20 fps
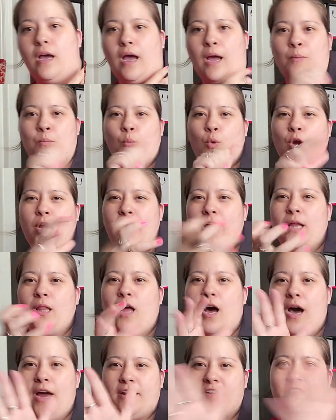I'm working a
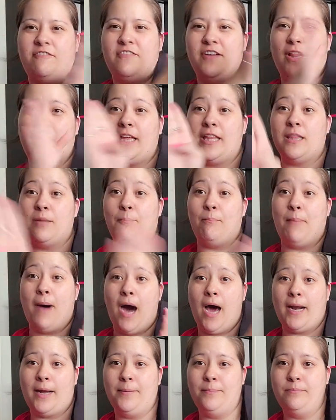lot and filling the
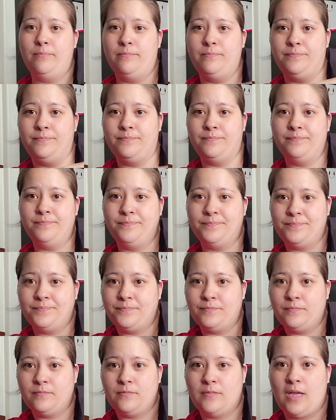bottom
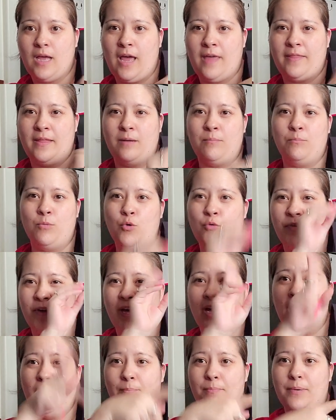and then
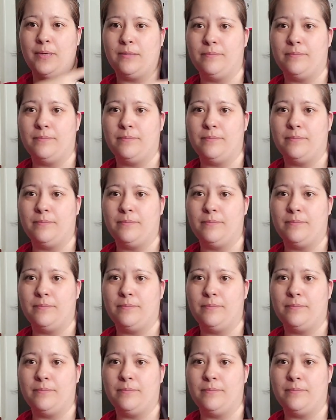moving up.